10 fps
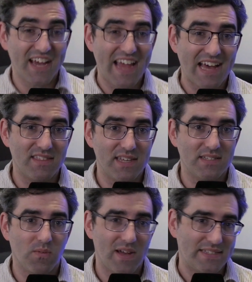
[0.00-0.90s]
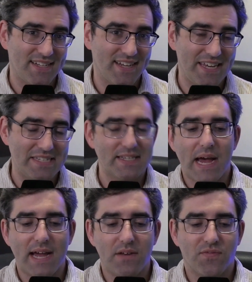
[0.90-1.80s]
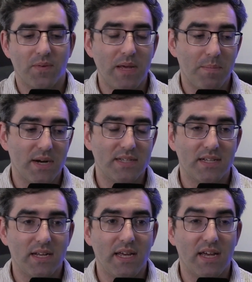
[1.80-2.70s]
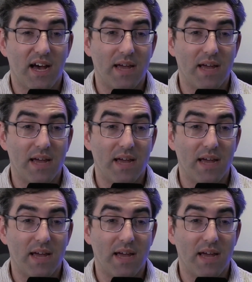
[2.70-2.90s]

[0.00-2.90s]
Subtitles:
I had this. It wasn't nice. And for me personally,